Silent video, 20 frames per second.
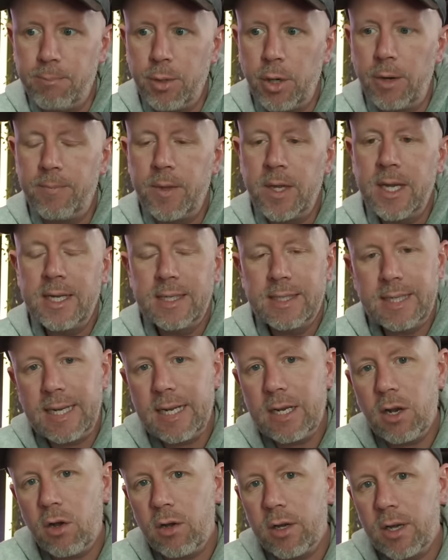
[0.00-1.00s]
but
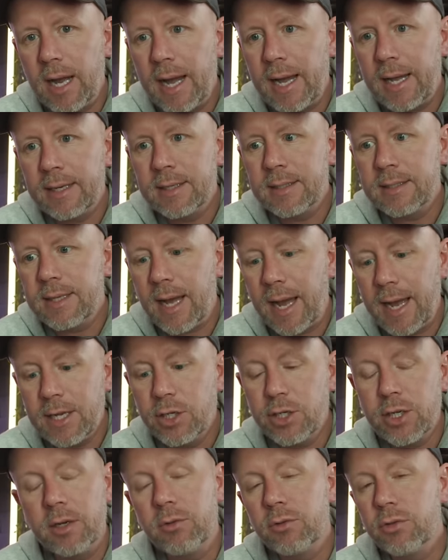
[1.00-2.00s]
D-Log and
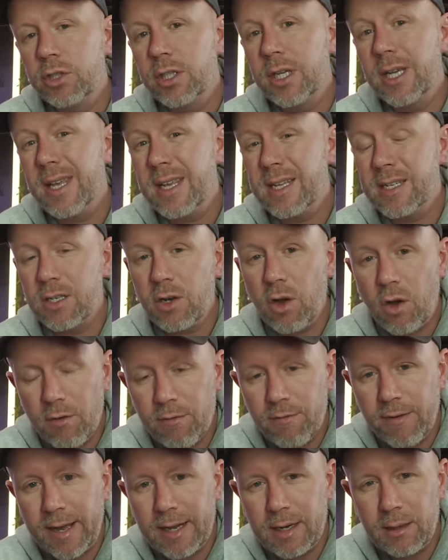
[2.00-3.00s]
HLG is not
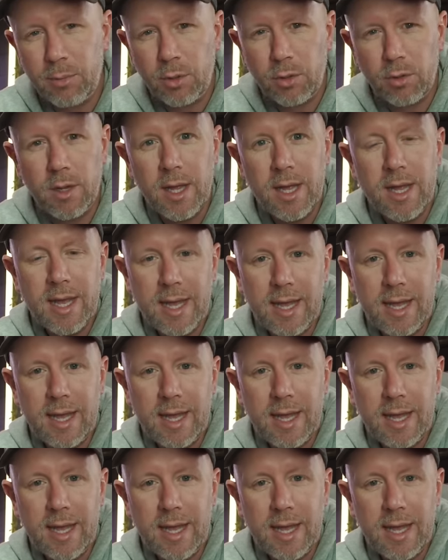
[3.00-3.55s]
available